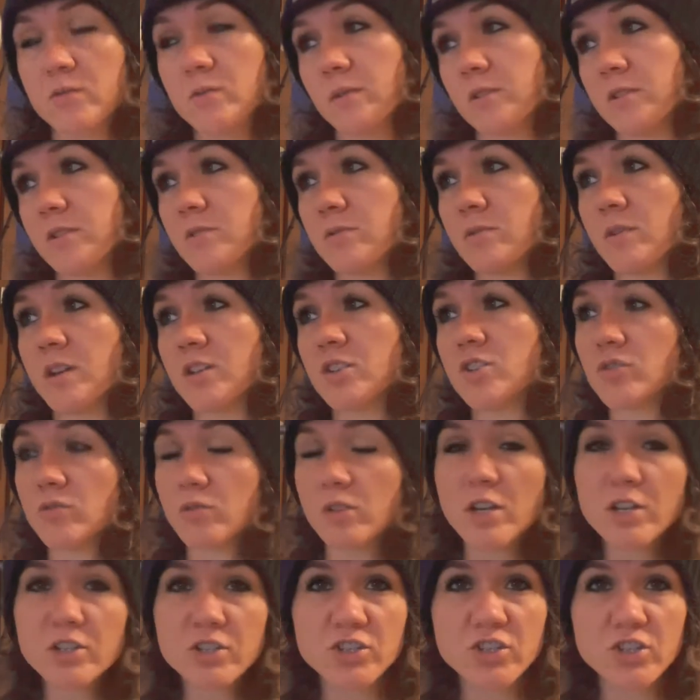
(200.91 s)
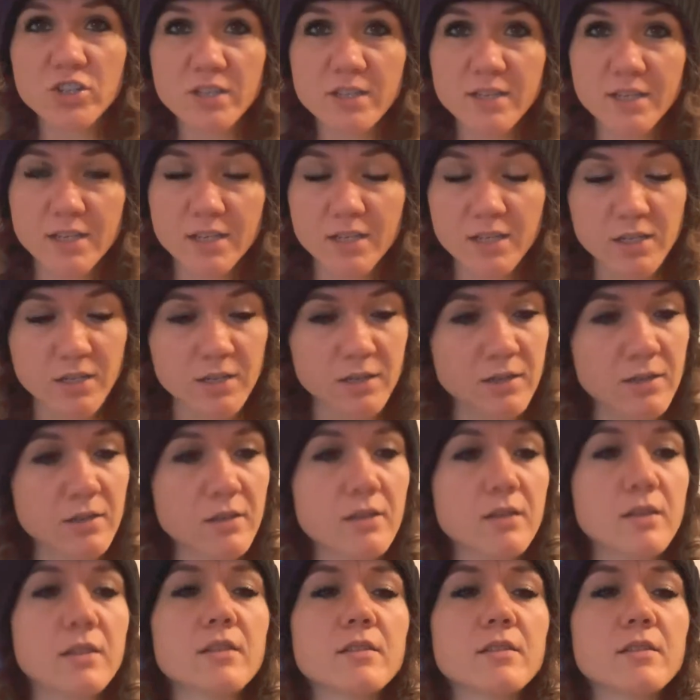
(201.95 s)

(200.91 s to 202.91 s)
while you get your lunges in.